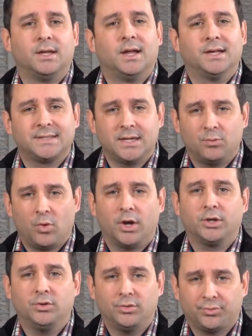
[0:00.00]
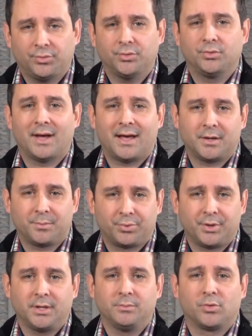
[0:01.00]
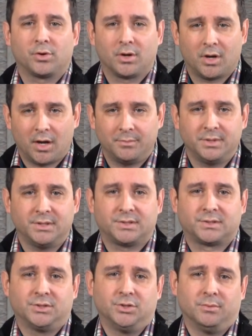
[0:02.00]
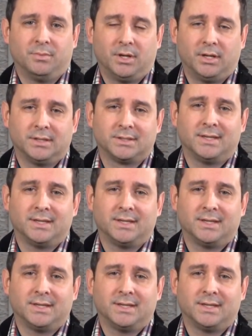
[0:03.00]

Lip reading: as I walk you through how to bring more calmness to your mind